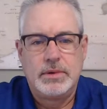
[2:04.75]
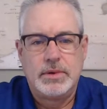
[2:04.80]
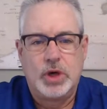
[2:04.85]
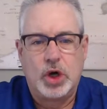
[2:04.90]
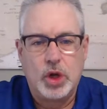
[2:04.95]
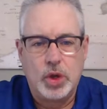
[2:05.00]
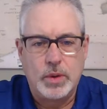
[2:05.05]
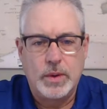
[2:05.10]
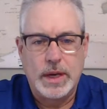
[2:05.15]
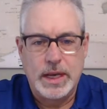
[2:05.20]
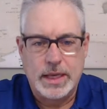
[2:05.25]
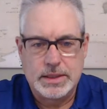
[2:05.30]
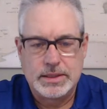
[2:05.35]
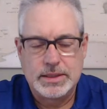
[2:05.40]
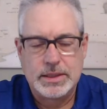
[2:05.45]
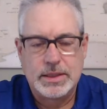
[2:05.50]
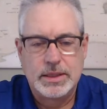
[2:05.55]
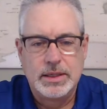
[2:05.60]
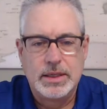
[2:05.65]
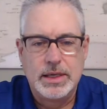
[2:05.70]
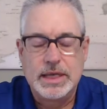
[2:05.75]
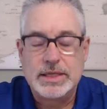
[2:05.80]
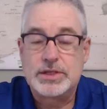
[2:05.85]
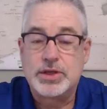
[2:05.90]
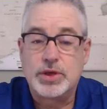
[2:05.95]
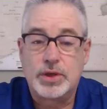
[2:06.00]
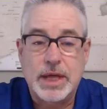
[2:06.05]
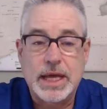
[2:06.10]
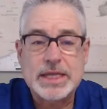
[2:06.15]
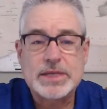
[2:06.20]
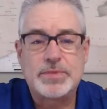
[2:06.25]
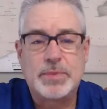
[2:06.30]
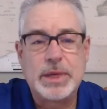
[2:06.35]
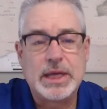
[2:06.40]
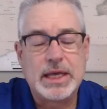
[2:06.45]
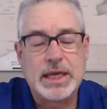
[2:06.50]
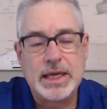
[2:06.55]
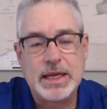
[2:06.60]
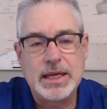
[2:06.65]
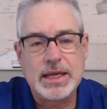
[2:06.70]
Always. And so that's
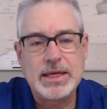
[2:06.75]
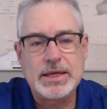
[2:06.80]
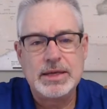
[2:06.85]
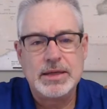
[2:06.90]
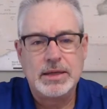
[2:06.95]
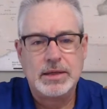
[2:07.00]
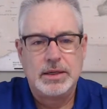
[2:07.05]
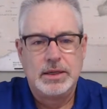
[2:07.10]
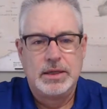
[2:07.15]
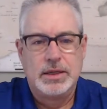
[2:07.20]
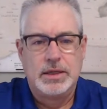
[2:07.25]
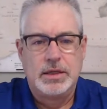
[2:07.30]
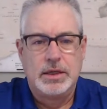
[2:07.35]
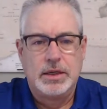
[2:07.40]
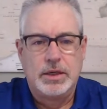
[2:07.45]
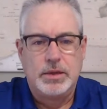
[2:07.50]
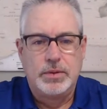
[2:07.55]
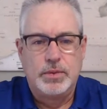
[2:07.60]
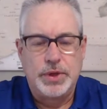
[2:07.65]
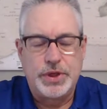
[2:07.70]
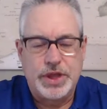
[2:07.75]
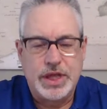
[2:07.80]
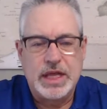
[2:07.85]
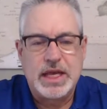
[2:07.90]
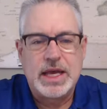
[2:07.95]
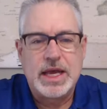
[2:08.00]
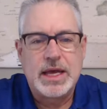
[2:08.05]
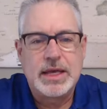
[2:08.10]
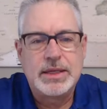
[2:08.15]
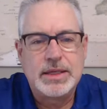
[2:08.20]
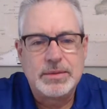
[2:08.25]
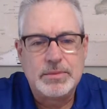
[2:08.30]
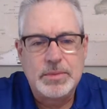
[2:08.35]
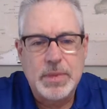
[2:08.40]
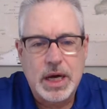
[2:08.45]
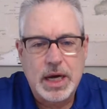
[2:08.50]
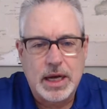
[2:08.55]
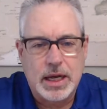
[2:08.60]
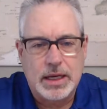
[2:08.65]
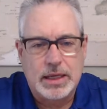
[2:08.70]
beginning with the end in
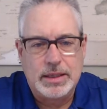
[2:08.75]
mind.